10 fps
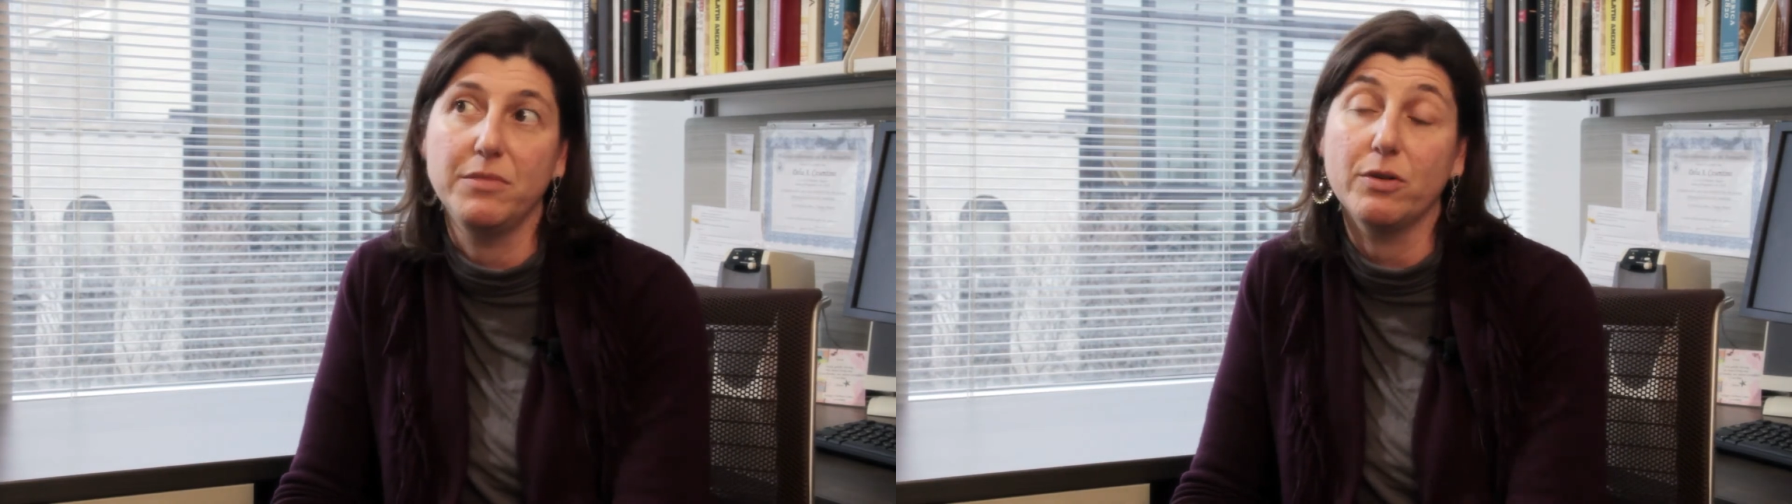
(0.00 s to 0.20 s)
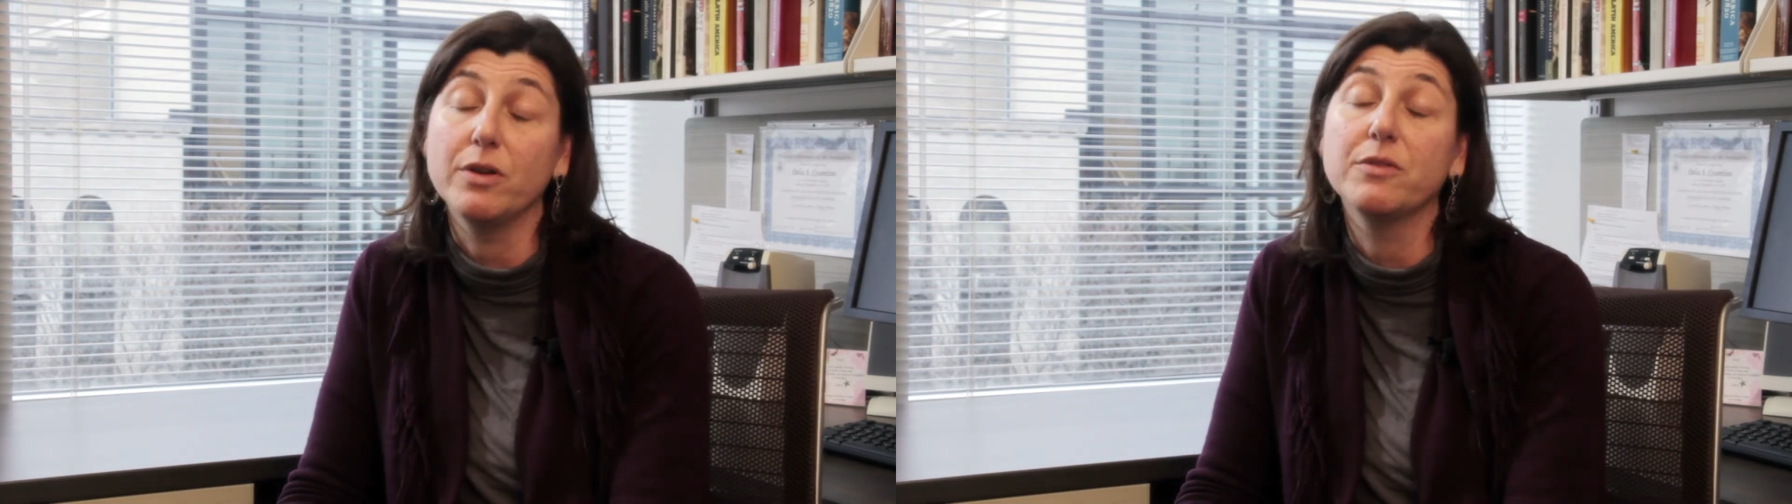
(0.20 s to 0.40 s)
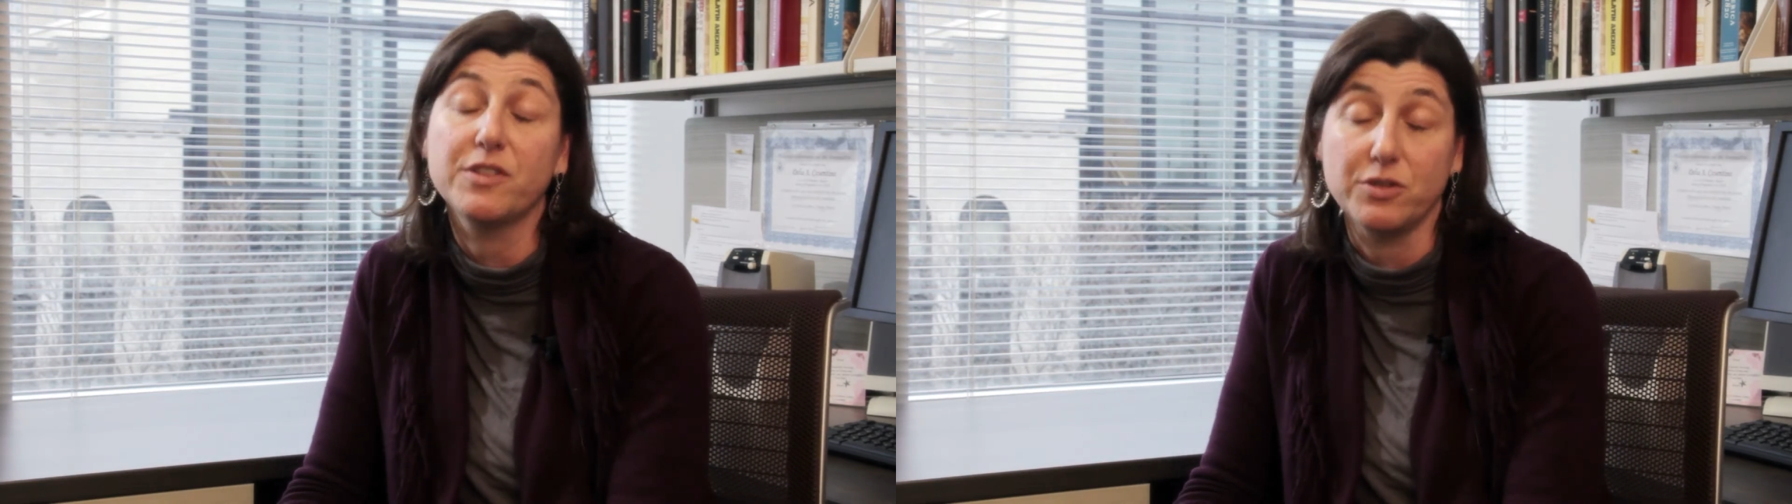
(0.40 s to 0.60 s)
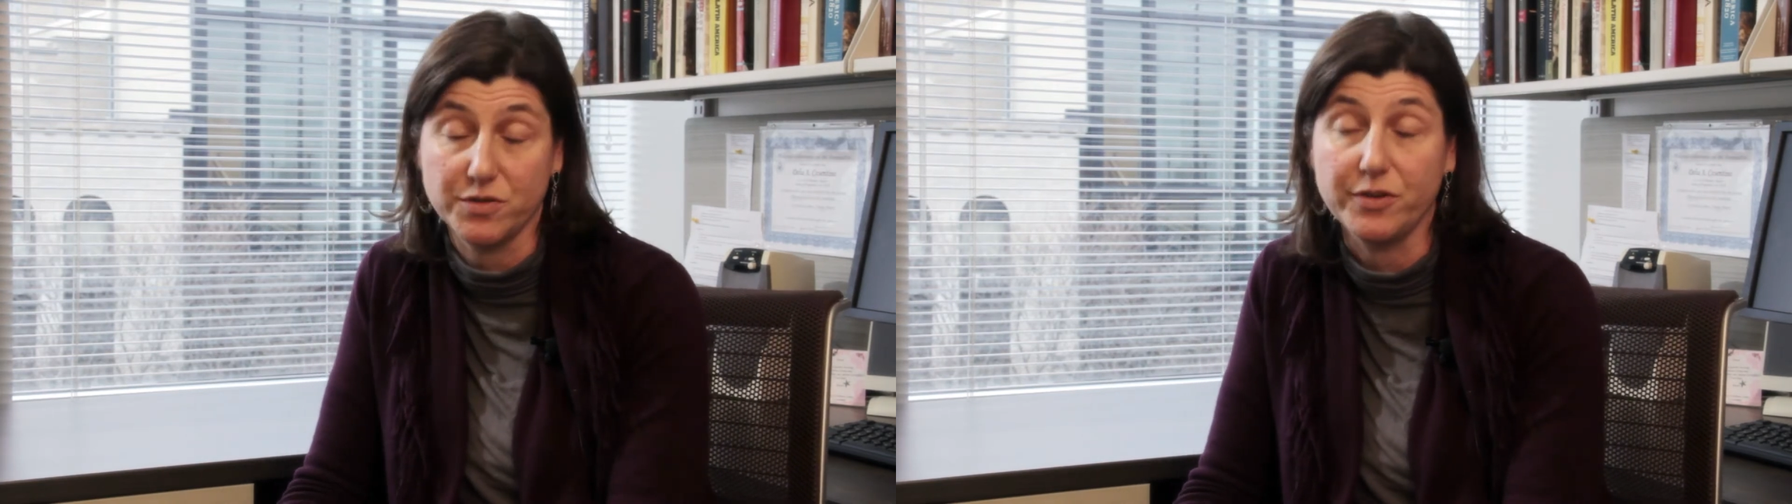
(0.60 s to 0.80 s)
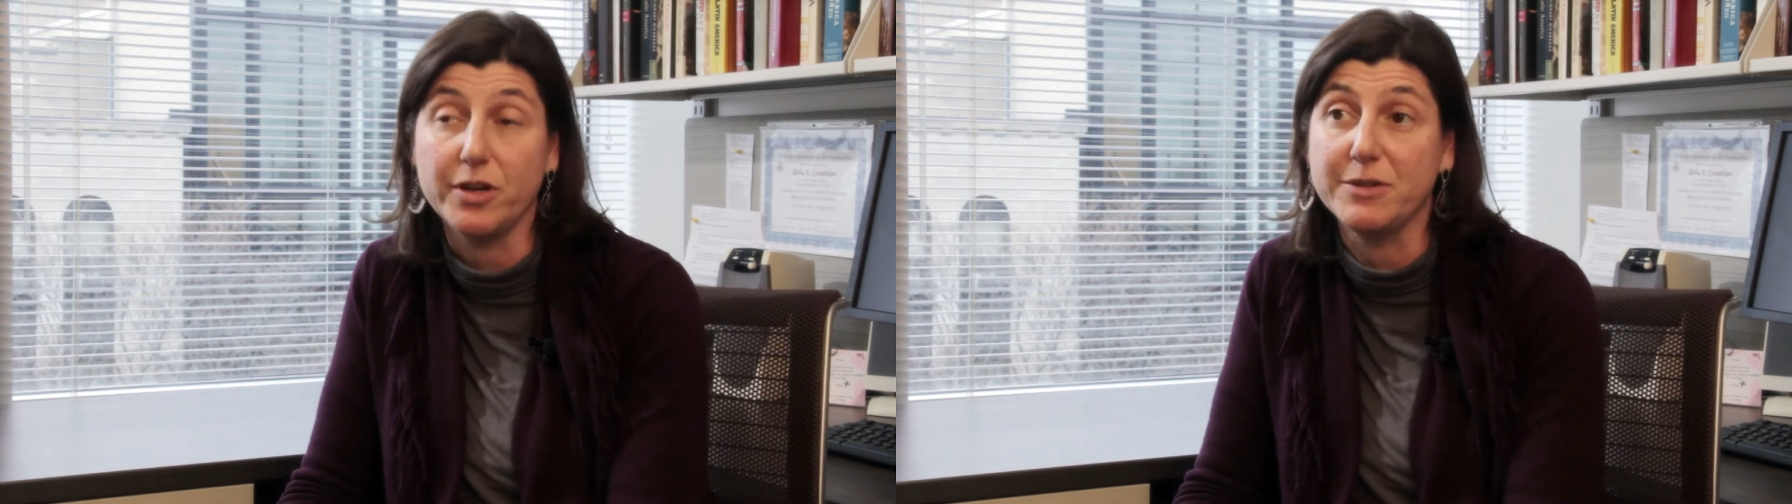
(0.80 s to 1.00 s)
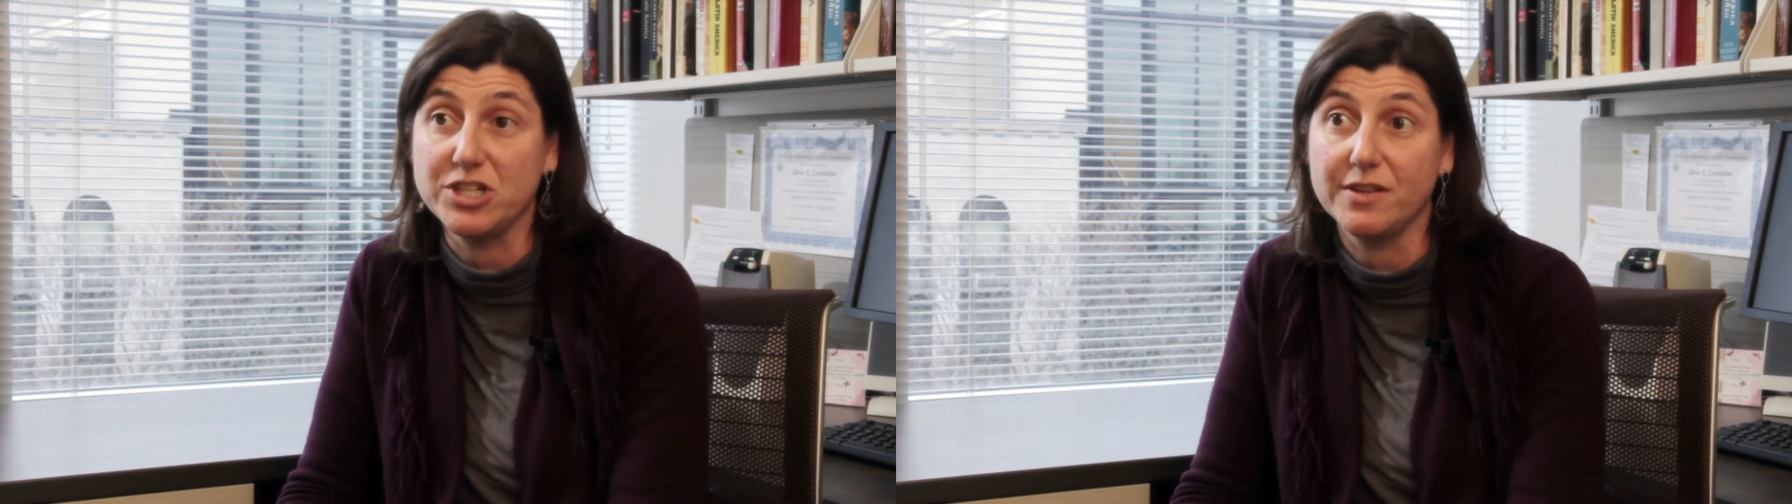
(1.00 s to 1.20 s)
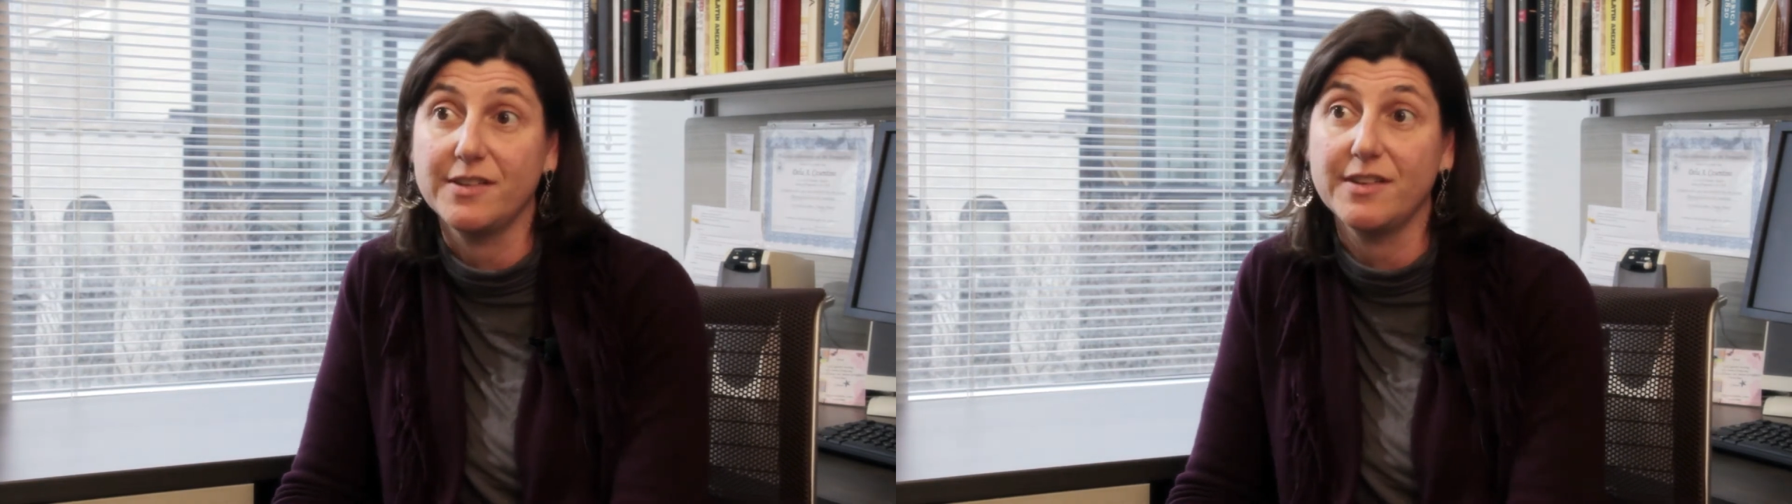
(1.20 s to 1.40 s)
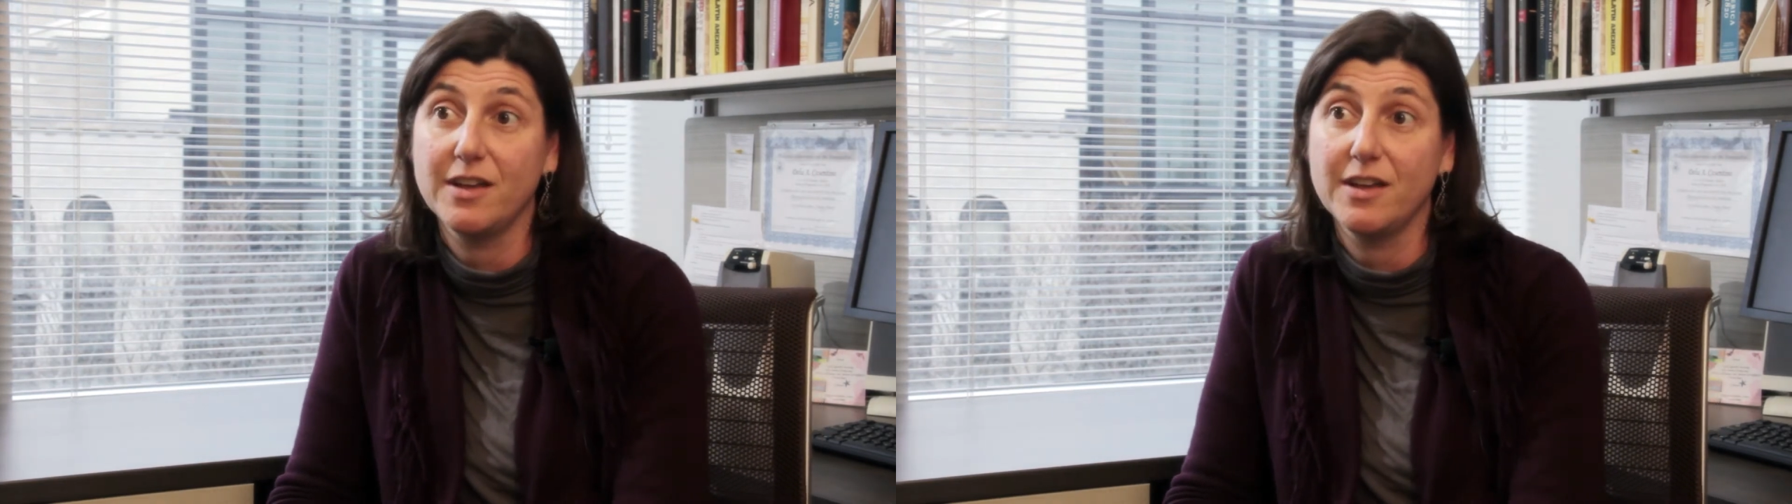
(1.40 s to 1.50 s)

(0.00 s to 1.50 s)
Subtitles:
their own search for images.